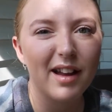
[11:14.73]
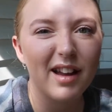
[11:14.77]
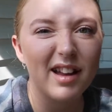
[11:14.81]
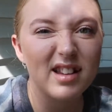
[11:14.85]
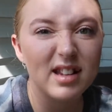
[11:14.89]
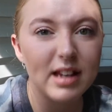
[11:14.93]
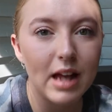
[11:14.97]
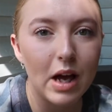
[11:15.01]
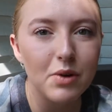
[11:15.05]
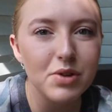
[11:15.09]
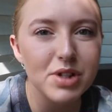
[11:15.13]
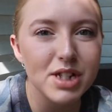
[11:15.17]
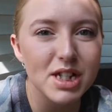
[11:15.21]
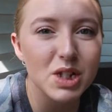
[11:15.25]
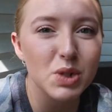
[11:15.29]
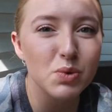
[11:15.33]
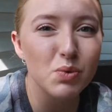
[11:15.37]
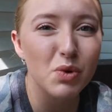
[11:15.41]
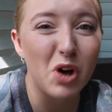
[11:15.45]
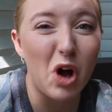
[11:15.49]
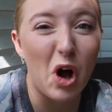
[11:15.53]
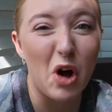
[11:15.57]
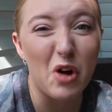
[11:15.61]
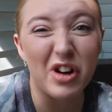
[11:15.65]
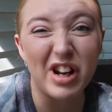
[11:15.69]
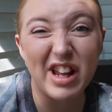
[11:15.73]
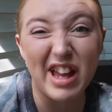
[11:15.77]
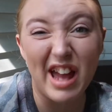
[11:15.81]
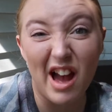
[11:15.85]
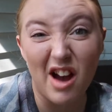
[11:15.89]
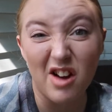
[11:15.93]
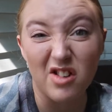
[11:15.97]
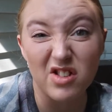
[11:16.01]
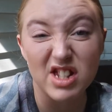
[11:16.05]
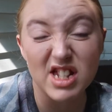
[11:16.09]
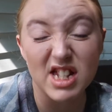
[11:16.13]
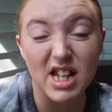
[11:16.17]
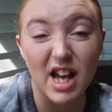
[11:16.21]
Now since we're already
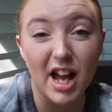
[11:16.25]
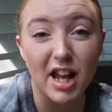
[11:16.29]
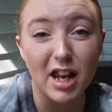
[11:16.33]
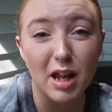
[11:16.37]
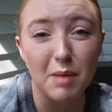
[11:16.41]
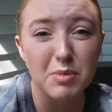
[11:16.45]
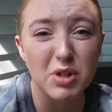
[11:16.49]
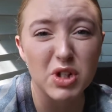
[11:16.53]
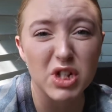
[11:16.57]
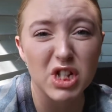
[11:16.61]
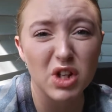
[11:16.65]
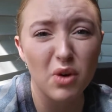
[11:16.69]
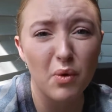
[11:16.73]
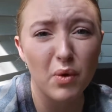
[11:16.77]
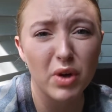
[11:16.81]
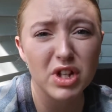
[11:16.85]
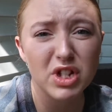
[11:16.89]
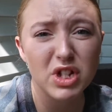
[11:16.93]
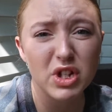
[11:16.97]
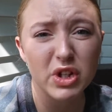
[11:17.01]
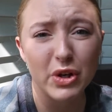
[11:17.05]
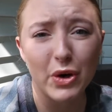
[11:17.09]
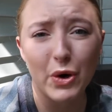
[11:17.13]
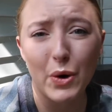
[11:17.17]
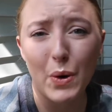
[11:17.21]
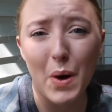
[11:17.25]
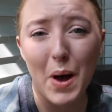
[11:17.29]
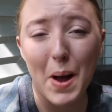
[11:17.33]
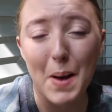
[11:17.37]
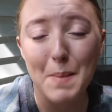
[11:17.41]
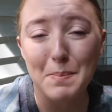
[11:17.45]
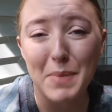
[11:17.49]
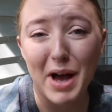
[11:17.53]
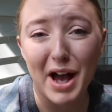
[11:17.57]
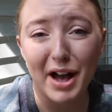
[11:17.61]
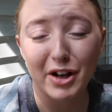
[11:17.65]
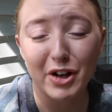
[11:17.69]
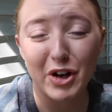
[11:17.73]
outside, I'm just going to go
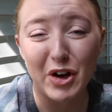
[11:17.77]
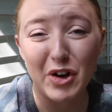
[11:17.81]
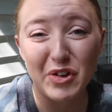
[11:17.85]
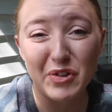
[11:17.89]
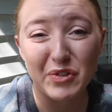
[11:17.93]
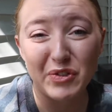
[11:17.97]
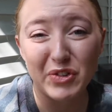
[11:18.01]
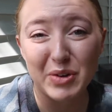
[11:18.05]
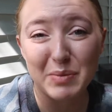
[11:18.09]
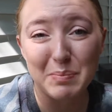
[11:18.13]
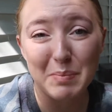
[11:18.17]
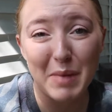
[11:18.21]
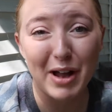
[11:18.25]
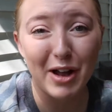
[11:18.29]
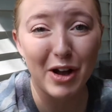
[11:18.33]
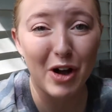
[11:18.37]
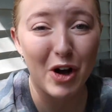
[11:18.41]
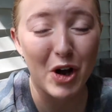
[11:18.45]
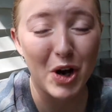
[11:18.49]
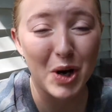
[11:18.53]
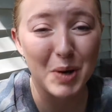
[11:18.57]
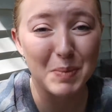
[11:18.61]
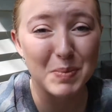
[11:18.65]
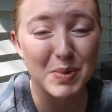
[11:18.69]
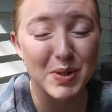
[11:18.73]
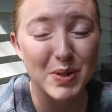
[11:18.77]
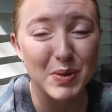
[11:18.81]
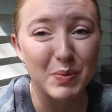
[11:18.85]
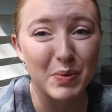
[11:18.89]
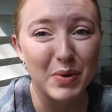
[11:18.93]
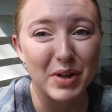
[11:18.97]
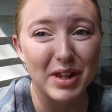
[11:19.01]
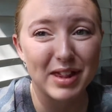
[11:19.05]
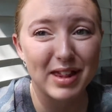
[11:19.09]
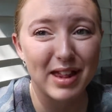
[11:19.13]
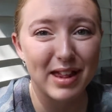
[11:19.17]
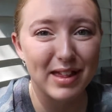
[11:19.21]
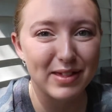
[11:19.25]
back over my arms
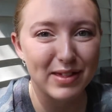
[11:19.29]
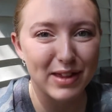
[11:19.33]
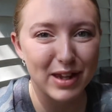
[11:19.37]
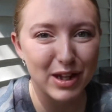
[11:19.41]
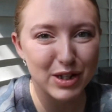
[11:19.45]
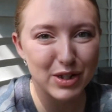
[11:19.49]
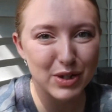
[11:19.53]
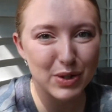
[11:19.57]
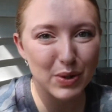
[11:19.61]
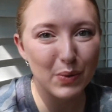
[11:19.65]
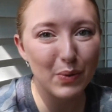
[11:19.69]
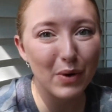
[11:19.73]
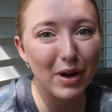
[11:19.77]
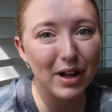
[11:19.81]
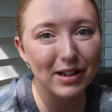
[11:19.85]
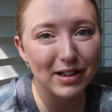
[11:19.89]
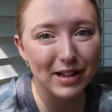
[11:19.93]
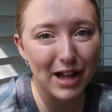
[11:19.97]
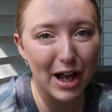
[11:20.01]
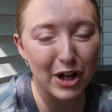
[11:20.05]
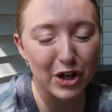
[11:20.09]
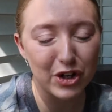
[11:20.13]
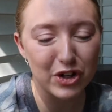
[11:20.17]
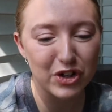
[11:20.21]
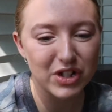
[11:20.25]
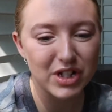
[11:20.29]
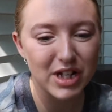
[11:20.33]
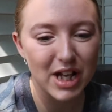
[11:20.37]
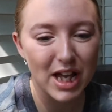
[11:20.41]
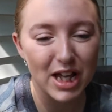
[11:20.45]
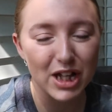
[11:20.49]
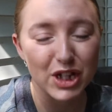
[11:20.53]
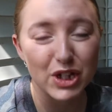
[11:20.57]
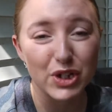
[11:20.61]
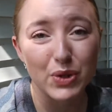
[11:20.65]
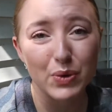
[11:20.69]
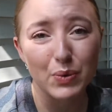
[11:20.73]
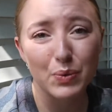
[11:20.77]
with the two lighter
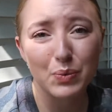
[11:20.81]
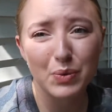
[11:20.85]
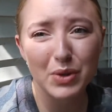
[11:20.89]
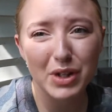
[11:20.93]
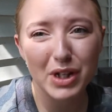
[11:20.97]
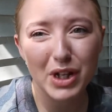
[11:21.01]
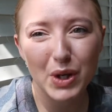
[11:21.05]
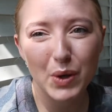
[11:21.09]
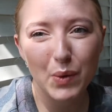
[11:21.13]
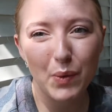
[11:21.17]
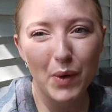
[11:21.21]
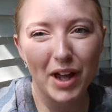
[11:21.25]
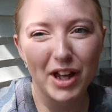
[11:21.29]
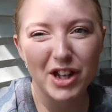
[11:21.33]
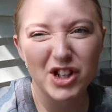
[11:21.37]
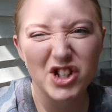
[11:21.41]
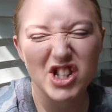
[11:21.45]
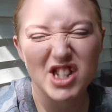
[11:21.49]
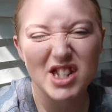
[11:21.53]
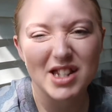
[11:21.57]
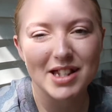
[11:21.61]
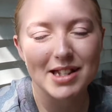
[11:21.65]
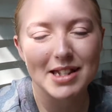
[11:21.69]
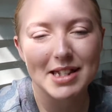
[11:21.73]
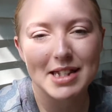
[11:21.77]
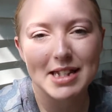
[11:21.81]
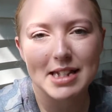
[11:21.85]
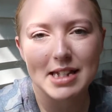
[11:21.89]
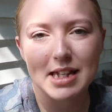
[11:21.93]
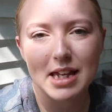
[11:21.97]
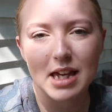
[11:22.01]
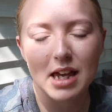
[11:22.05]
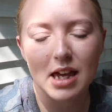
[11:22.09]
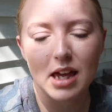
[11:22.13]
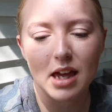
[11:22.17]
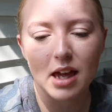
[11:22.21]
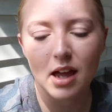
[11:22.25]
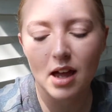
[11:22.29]
shades really quick just to
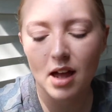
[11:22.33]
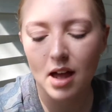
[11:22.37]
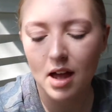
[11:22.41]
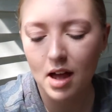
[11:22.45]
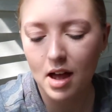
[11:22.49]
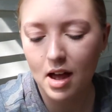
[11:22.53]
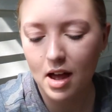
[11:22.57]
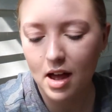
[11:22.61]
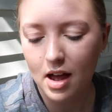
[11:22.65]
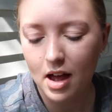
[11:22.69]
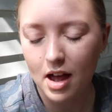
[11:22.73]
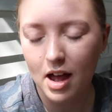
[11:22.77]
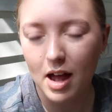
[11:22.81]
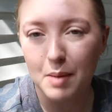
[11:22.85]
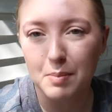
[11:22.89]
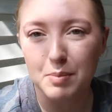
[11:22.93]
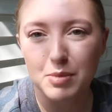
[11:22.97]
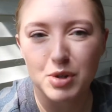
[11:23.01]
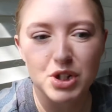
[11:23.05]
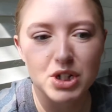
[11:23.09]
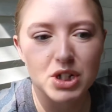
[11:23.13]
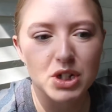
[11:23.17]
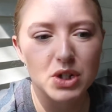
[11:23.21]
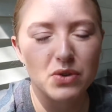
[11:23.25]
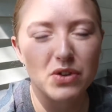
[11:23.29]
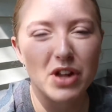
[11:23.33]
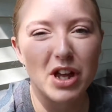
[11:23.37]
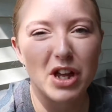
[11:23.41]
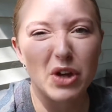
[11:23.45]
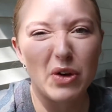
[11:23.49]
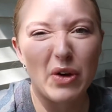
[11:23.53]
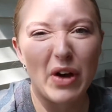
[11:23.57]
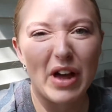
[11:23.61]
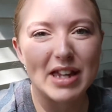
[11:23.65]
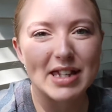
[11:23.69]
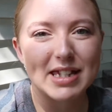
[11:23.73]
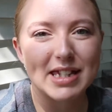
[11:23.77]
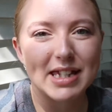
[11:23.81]
see, just so that you
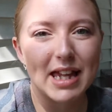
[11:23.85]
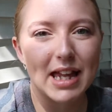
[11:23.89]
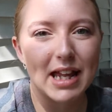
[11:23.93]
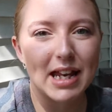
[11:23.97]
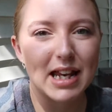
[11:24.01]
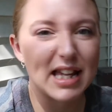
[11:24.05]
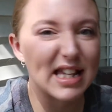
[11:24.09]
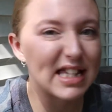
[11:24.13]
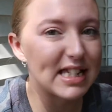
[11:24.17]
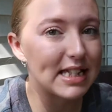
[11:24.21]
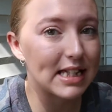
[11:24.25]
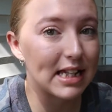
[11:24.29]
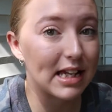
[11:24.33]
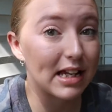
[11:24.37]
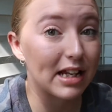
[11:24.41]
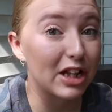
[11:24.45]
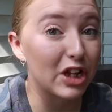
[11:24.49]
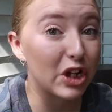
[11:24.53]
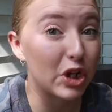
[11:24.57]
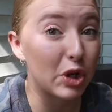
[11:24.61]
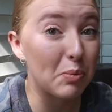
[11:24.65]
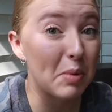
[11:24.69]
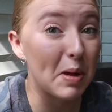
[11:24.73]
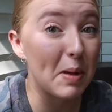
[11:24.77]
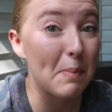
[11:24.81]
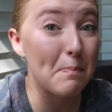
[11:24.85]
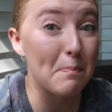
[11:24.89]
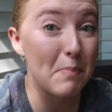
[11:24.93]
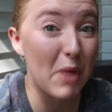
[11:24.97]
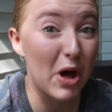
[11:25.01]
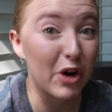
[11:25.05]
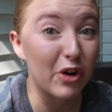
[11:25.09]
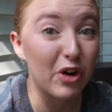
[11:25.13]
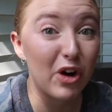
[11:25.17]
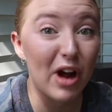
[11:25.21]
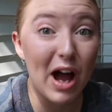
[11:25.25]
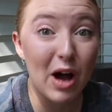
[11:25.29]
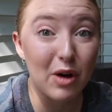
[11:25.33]
guys can see it a little bit
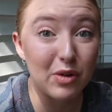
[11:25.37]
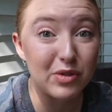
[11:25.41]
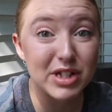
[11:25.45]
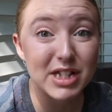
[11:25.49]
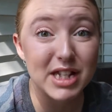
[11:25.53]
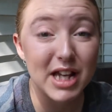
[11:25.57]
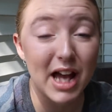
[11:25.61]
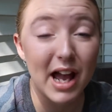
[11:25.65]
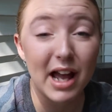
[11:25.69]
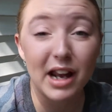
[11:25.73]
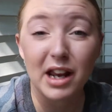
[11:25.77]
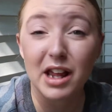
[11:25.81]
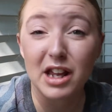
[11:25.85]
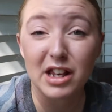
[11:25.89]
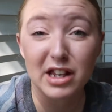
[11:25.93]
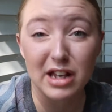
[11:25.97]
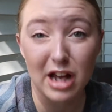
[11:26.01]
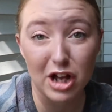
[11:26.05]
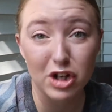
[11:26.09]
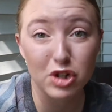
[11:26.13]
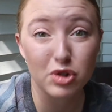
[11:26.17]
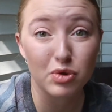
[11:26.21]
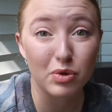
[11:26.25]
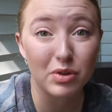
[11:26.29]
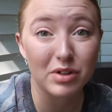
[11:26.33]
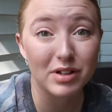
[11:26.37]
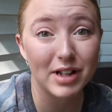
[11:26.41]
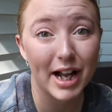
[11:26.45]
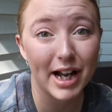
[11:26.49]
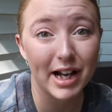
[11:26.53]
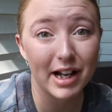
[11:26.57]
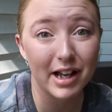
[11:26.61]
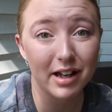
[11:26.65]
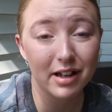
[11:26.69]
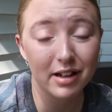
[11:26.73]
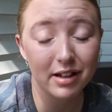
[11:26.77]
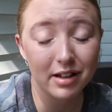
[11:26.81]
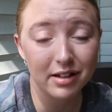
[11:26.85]
better outside in natural
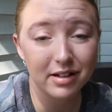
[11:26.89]
lighting.